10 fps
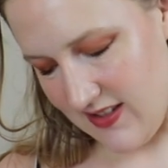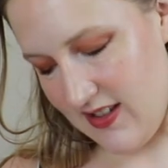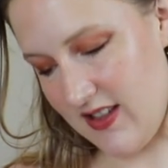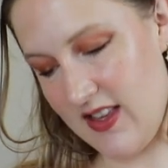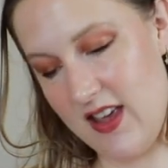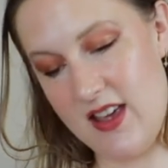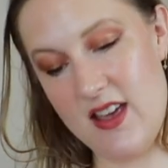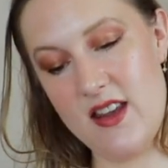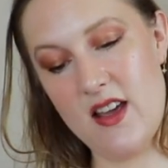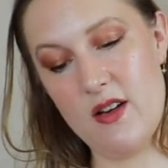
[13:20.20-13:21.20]
And
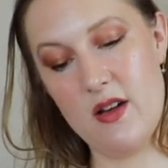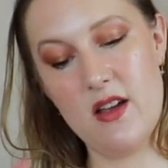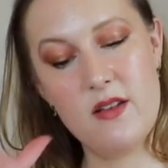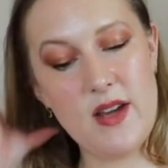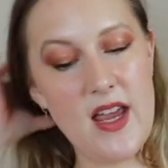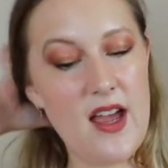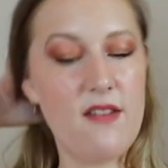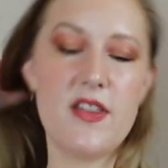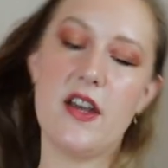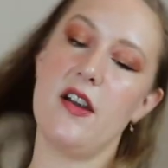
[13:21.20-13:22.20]
then we
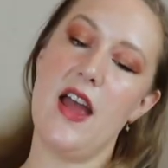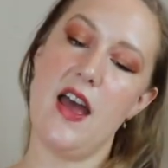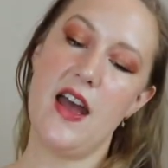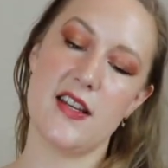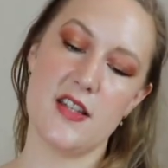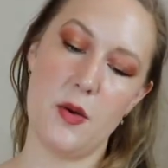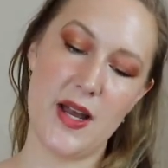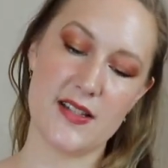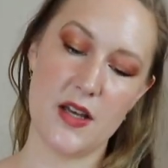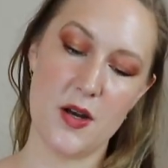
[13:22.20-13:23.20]
have their X O
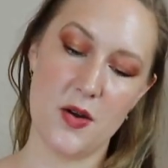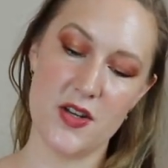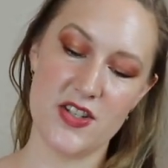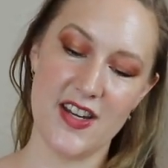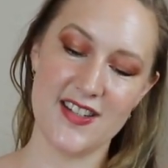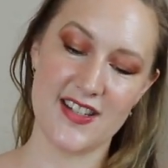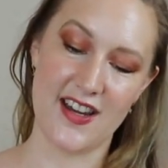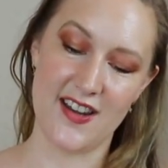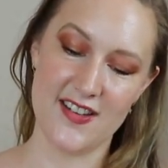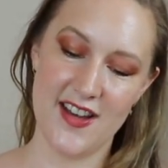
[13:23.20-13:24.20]
X O Cheek
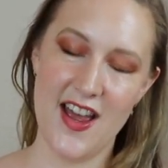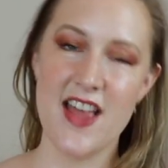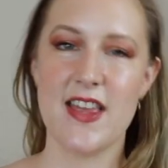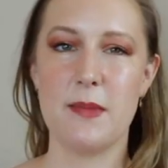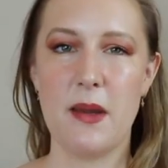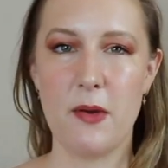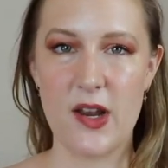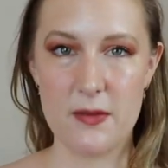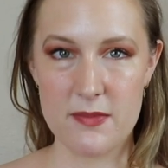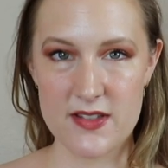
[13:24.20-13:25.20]
Stain. That made me
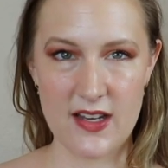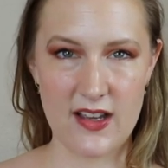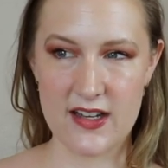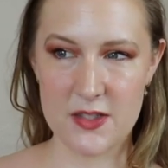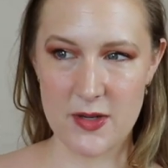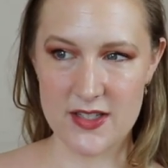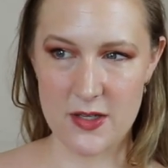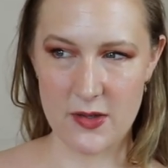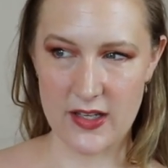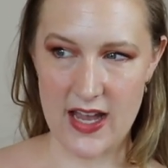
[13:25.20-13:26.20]
want to say X O X
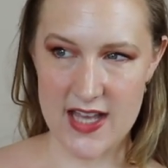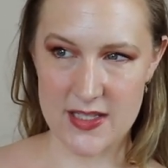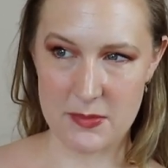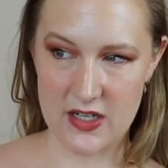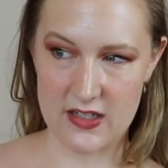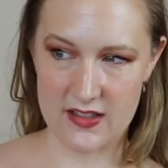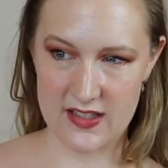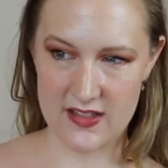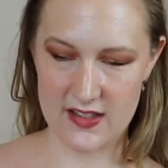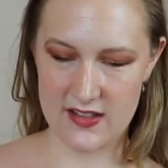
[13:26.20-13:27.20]
O like Gossip Girl,
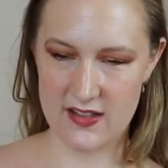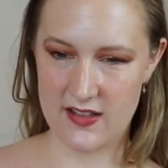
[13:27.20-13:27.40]
doesn't it?